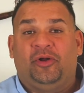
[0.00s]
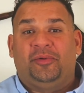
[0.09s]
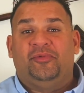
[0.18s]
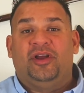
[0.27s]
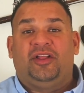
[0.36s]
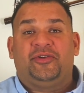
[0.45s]
home
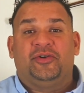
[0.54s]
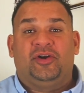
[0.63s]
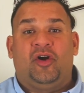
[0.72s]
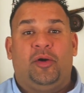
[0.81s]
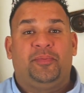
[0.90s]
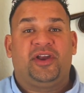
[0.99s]
realtor.
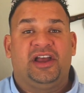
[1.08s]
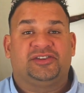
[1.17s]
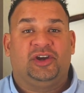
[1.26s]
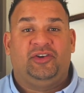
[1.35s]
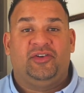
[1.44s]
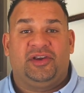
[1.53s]
Hope you guys
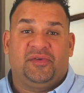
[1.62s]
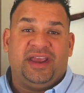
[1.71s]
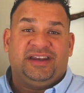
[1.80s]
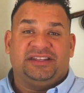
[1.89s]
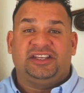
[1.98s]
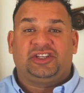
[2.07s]
are doing
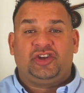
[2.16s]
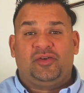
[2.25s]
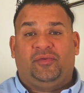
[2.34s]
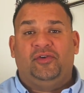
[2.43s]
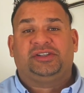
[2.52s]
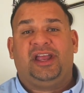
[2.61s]
great. If this is your
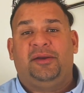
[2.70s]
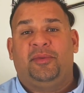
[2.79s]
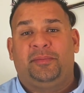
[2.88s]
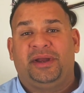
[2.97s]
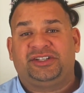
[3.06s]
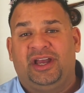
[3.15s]
first time on
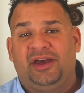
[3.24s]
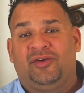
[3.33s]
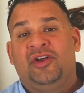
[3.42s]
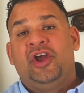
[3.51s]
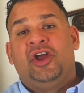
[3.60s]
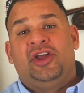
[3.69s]
my channel,
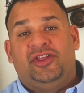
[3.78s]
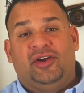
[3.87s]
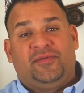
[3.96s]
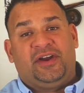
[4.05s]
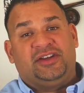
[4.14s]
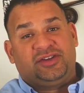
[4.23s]
don't
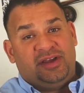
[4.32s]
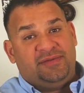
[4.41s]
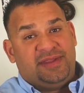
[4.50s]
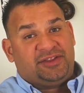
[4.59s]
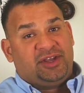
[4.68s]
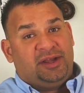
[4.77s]
forget to hit
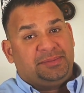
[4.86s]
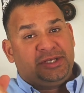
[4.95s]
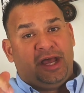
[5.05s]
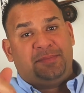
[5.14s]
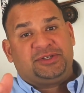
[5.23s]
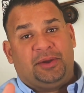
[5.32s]
that thumbs
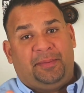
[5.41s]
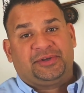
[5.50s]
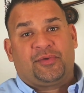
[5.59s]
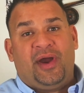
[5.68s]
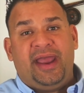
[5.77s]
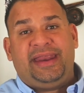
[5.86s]
up,
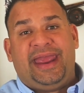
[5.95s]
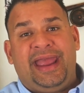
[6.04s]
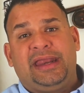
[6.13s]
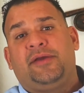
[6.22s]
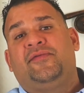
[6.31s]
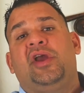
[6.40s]
subscribe,
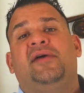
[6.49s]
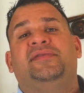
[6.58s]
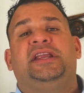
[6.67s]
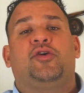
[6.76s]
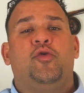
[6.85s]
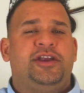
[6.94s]
and if you have
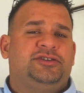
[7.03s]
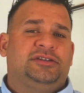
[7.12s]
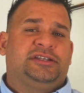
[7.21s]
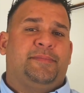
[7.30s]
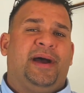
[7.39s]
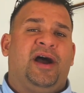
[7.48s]
any
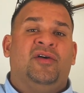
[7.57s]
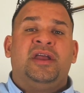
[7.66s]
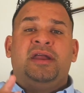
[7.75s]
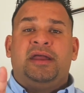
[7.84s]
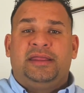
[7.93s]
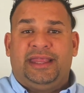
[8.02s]
questions about
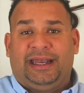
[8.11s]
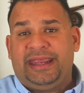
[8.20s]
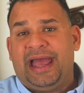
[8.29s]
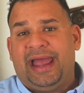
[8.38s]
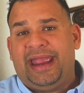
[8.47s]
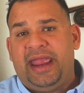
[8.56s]
the
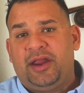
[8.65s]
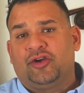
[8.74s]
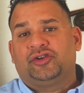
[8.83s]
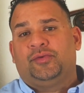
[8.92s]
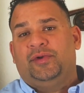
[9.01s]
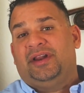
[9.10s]
Lehigh
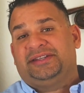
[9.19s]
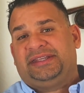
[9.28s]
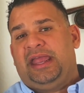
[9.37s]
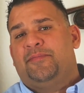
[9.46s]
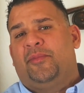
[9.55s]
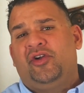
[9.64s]
Acres real
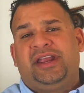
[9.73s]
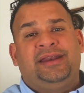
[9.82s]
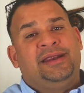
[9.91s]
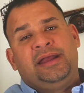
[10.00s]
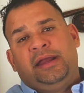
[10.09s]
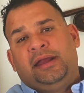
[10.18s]
estate market,
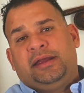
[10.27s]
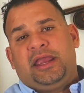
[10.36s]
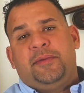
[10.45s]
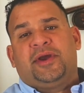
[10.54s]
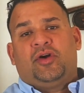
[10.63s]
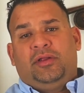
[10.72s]
give
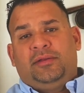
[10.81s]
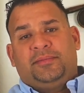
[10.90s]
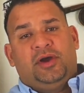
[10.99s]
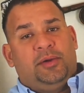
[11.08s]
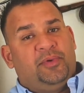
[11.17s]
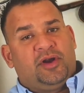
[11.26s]
me a call. I'm
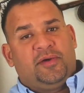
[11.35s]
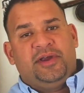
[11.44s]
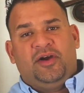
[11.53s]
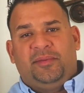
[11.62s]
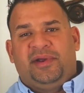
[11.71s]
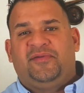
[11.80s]
gonna put over here
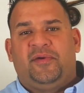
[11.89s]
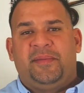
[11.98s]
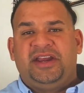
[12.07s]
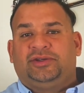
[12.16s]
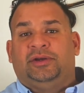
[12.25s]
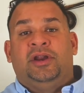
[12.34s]
on my
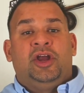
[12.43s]
information.